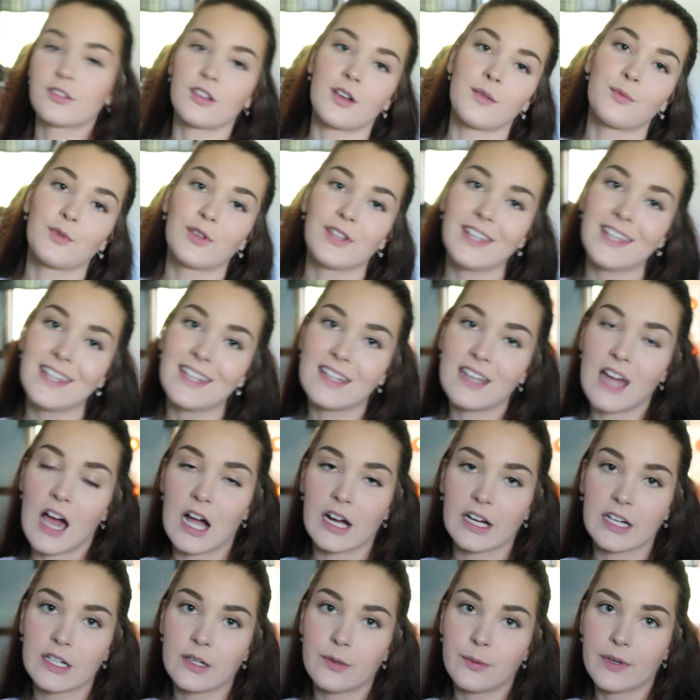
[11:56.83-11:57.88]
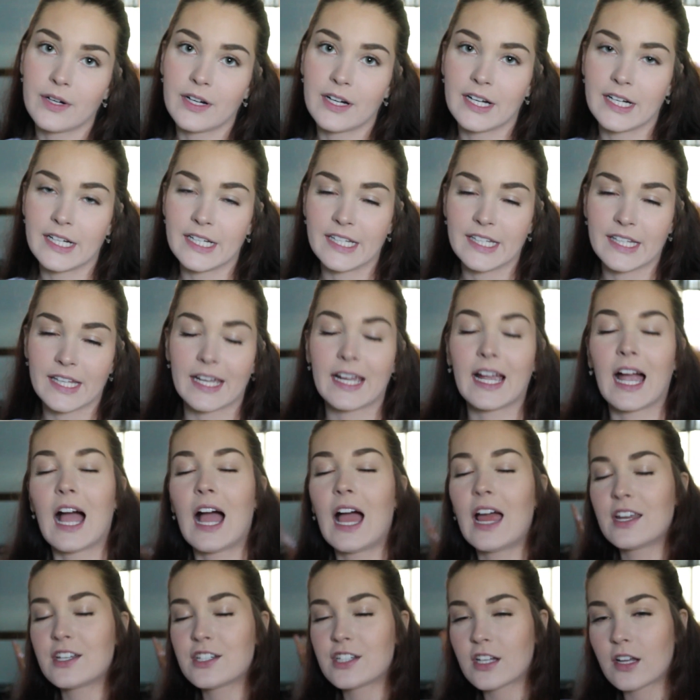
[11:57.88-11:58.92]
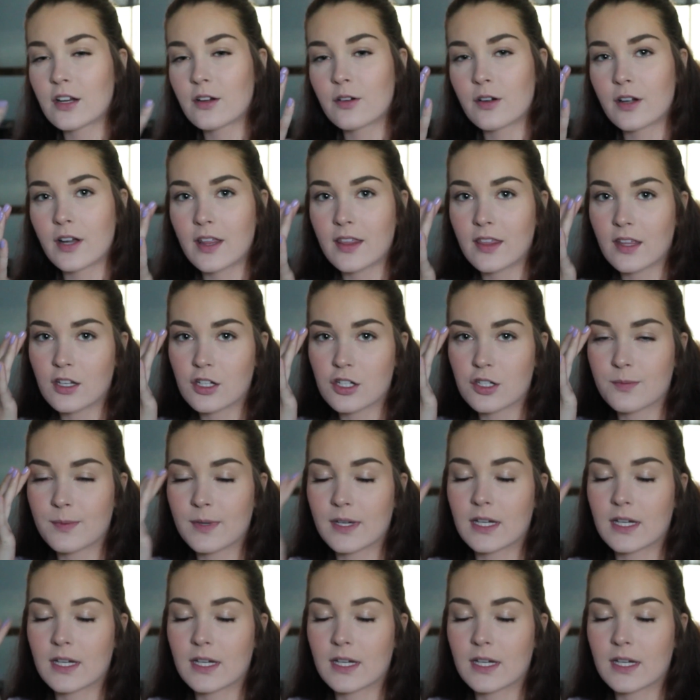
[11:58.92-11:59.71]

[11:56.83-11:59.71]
So I'm really not going to wear any like eyeshadow or anything, just